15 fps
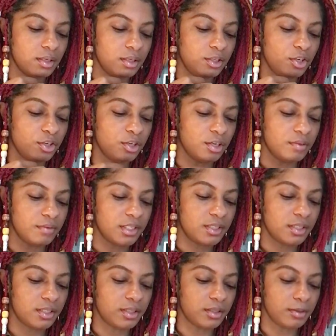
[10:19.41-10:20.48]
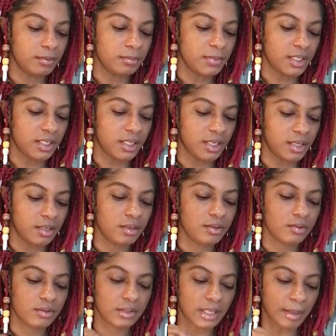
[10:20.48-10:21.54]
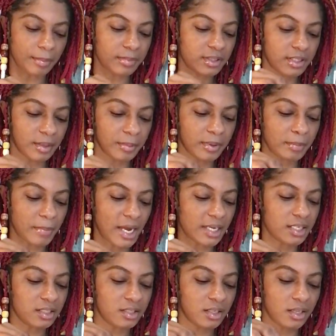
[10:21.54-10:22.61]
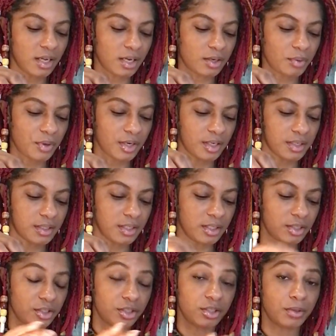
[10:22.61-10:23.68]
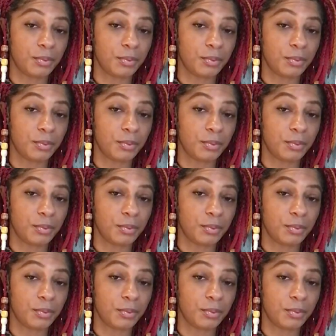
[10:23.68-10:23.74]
Your nervous system, again, stepping back into the Aquarius energy.